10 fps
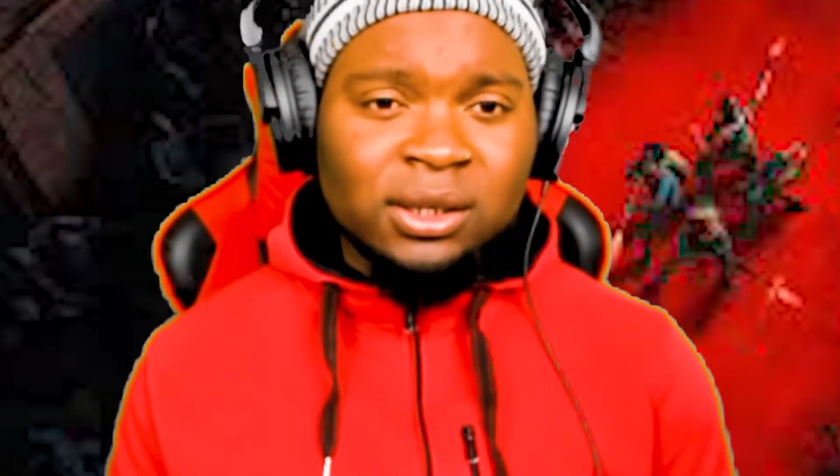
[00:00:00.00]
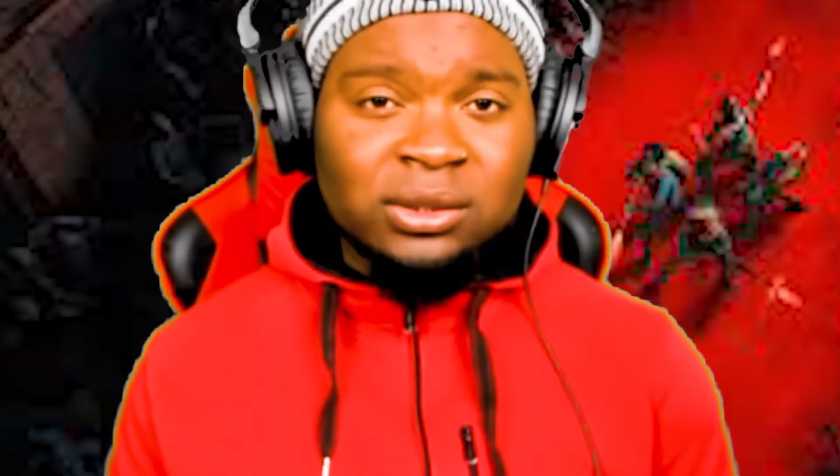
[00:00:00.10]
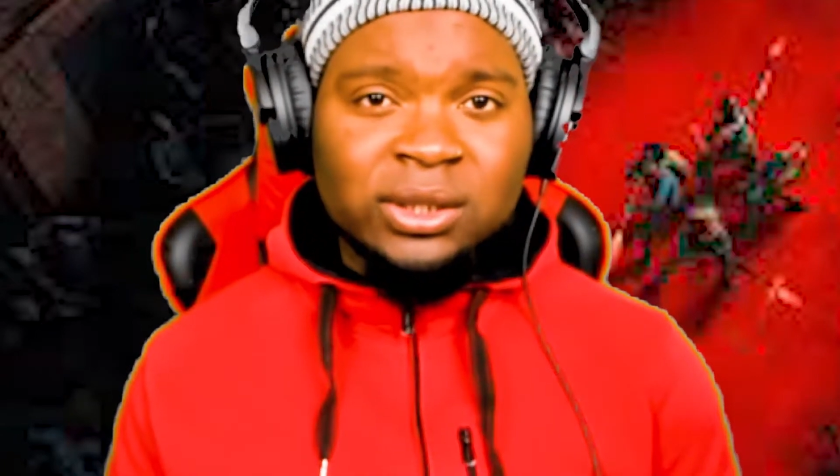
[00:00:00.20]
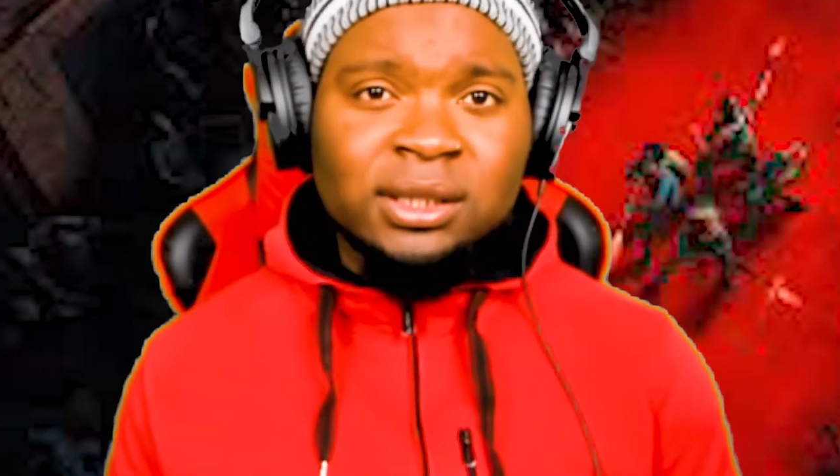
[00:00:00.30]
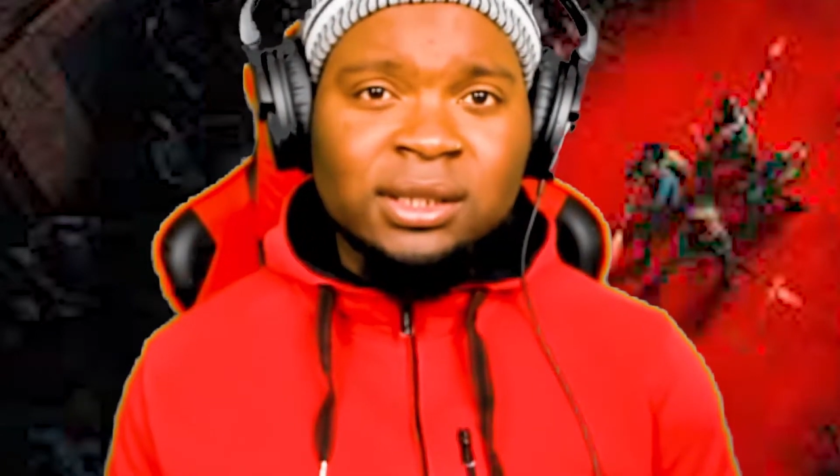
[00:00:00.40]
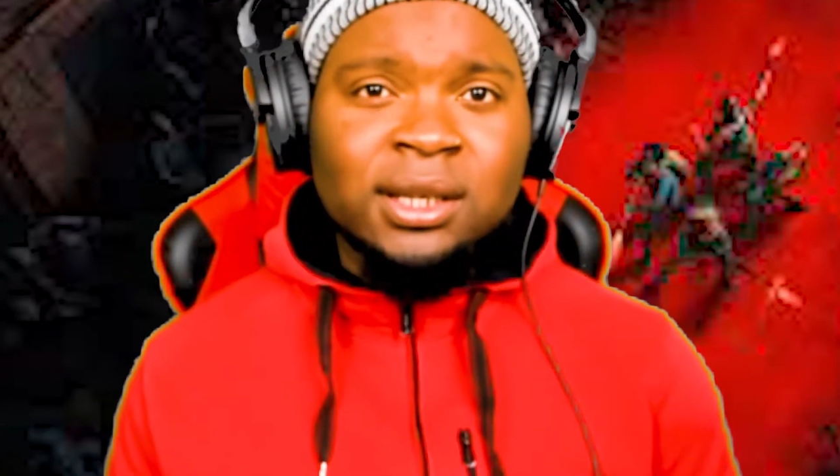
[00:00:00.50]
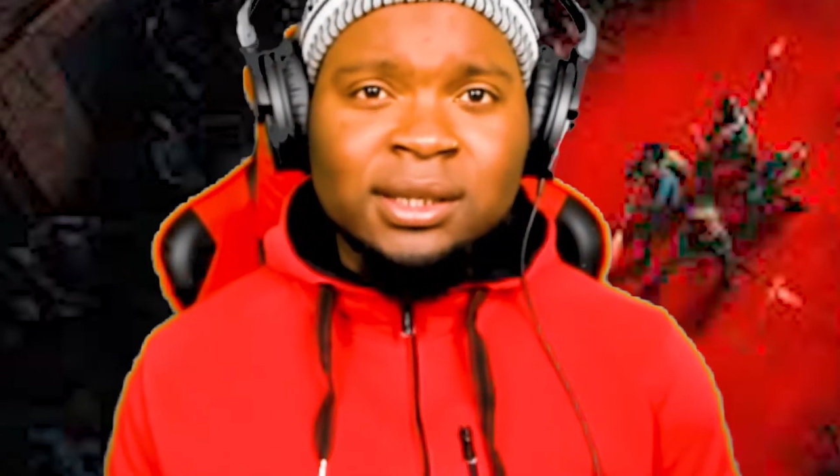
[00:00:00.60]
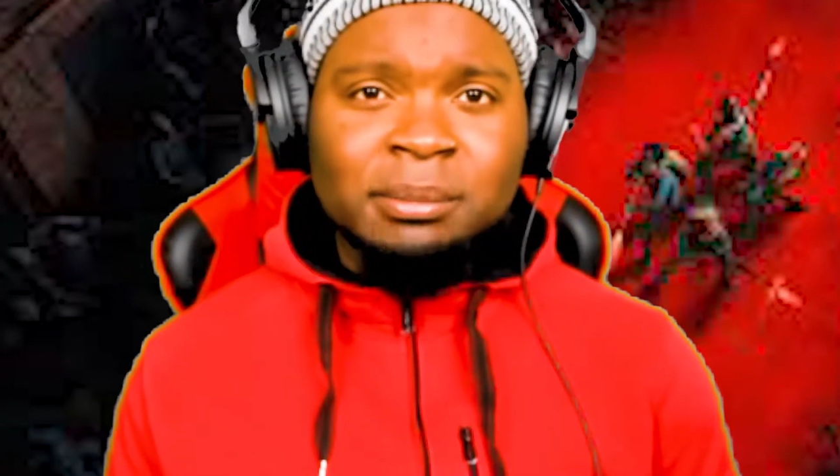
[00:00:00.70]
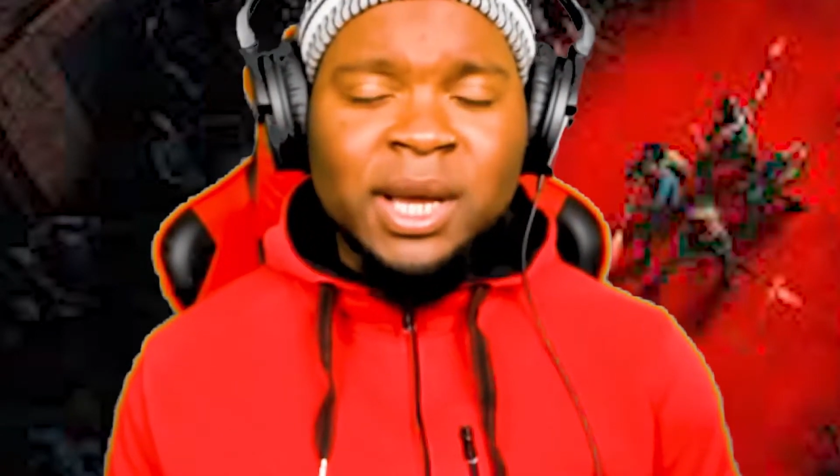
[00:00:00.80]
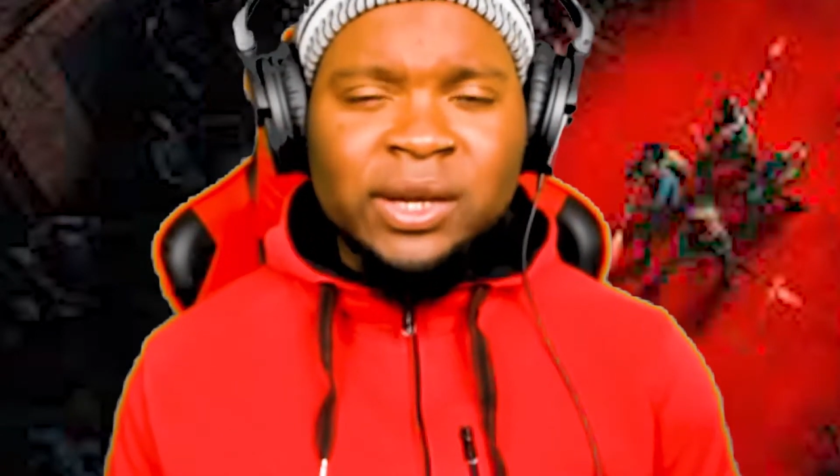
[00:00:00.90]
current
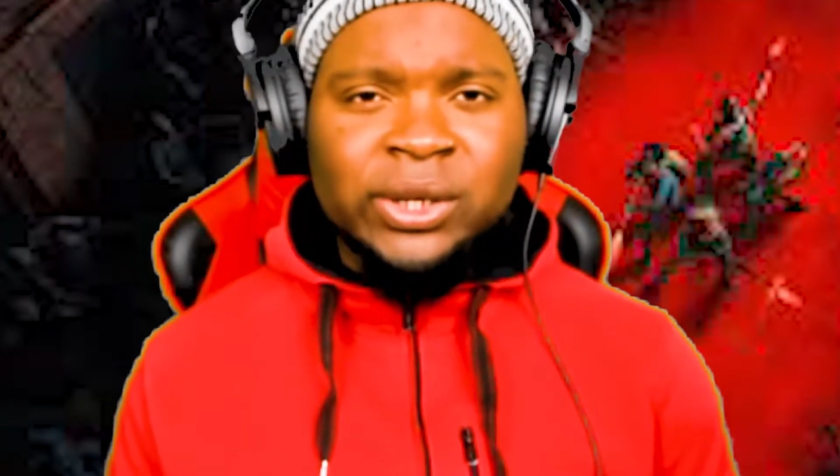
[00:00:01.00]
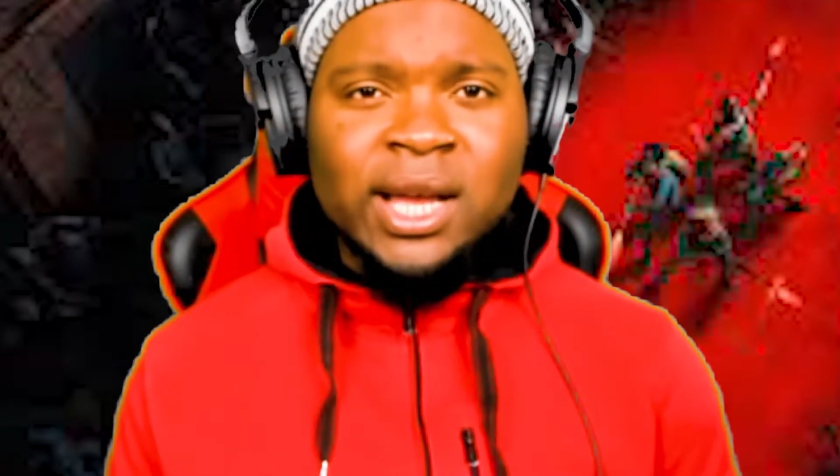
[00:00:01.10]
battery.